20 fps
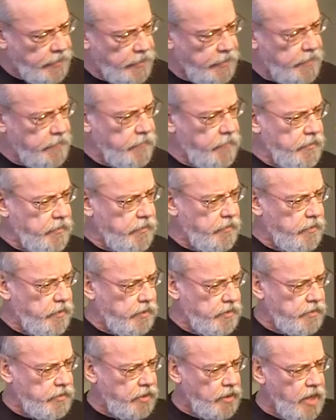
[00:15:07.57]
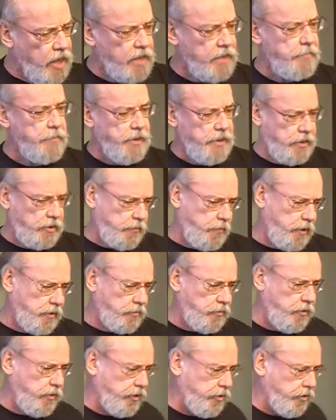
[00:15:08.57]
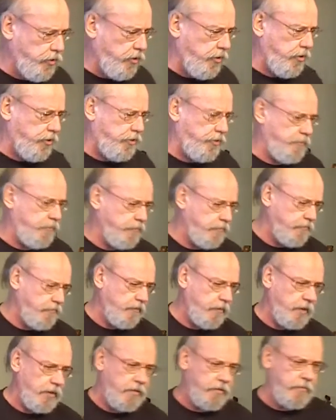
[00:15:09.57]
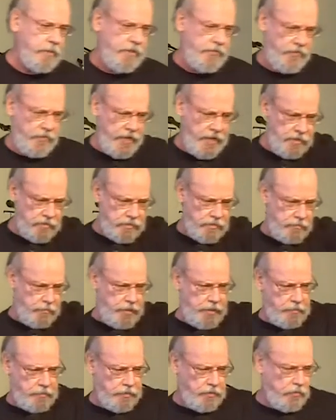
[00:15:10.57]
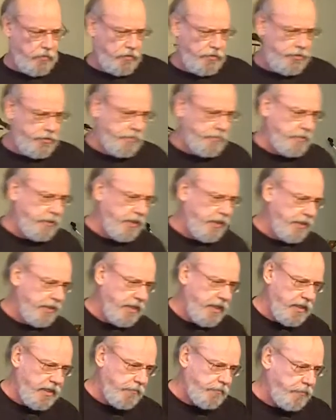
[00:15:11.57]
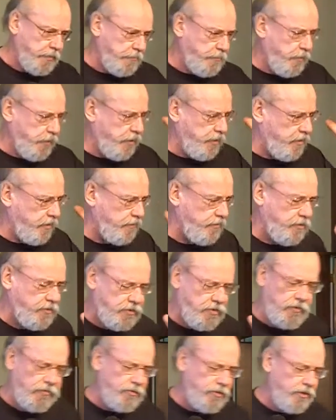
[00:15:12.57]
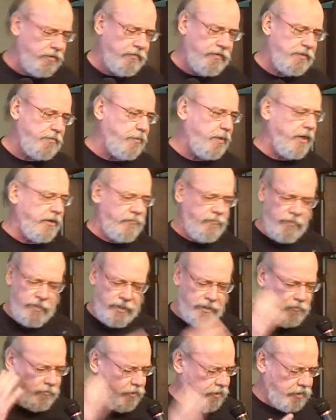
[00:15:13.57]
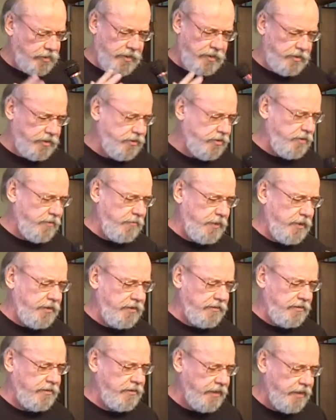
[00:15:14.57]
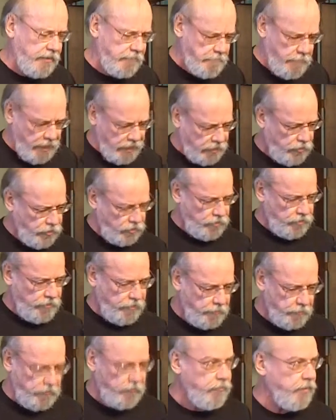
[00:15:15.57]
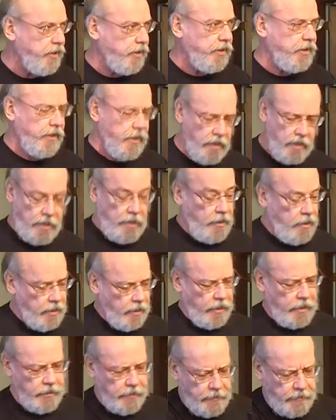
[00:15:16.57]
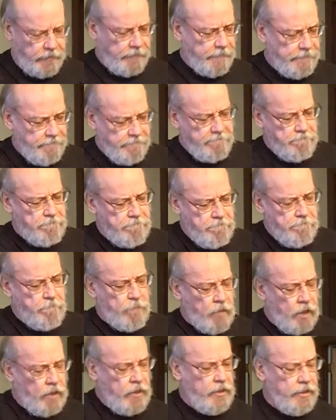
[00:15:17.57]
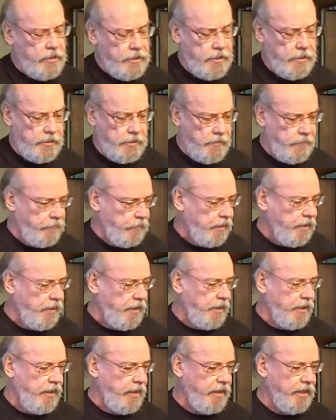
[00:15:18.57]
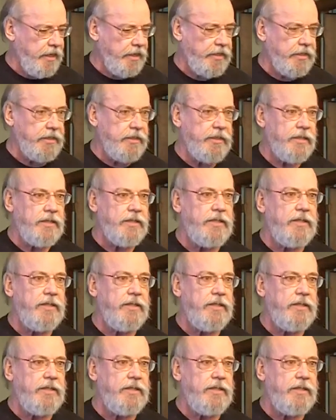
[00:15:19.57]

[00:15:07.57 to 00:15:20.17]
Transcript: I, uh, we were at uh, Solana Beach Presbyterian Church, about a thousand people in worship, and I got up to preach. I was so nervous, but I mm-hmm. really worked on the sermon, I had a manuscript to read, and uh, all of this. And I